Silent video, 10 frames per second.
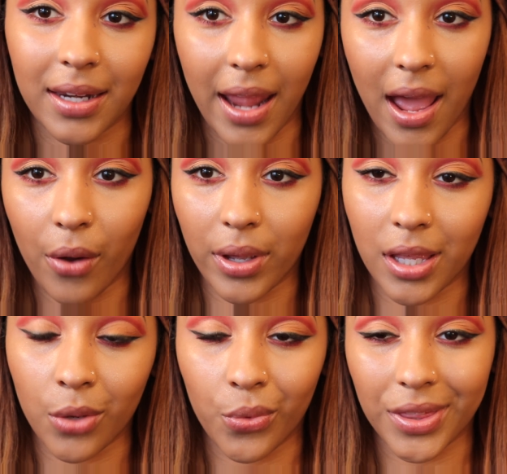Now
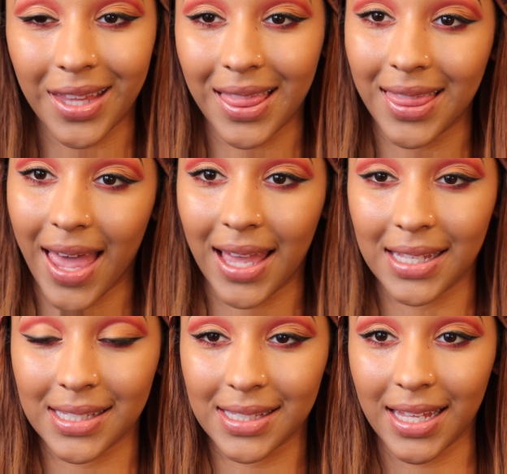in with the
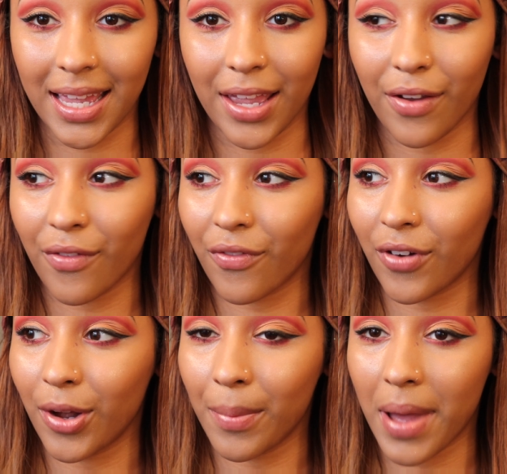last thing
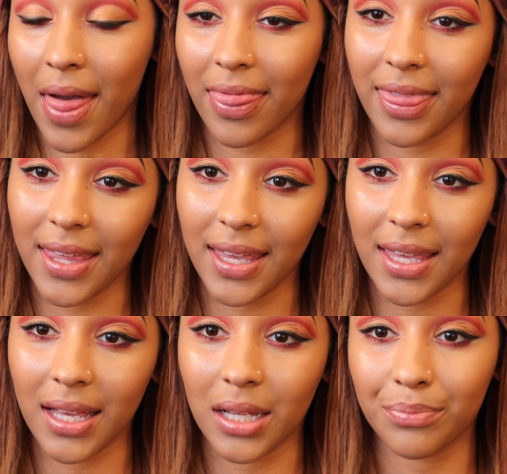from the